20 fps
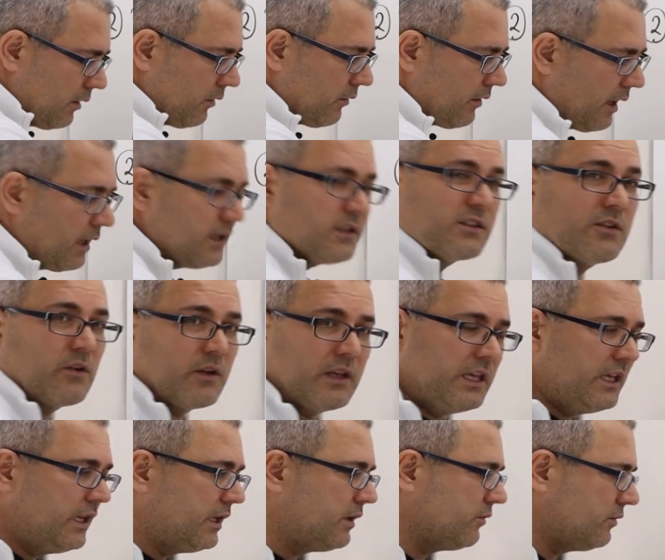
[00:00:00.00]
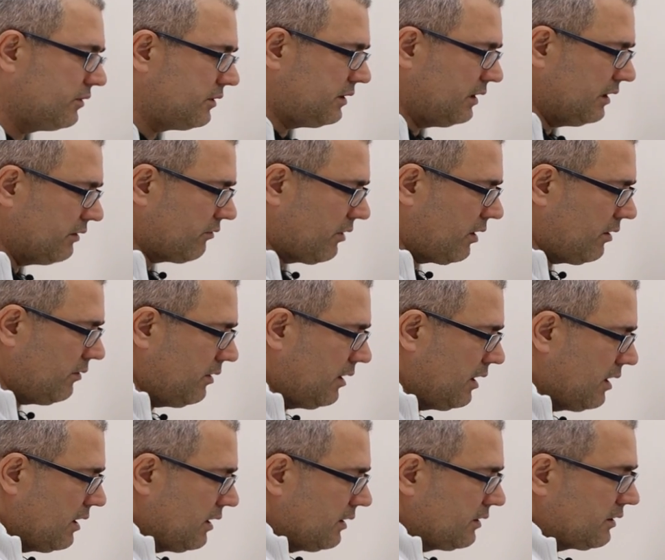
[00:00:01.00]
Okay, so E equals 0.
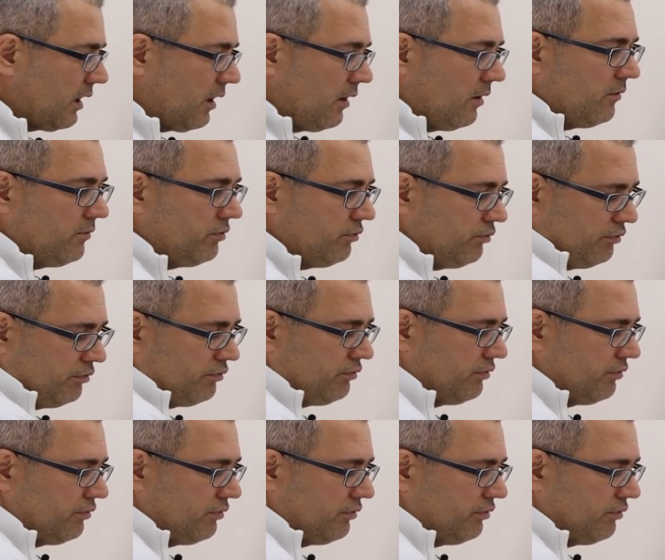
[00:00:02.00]
So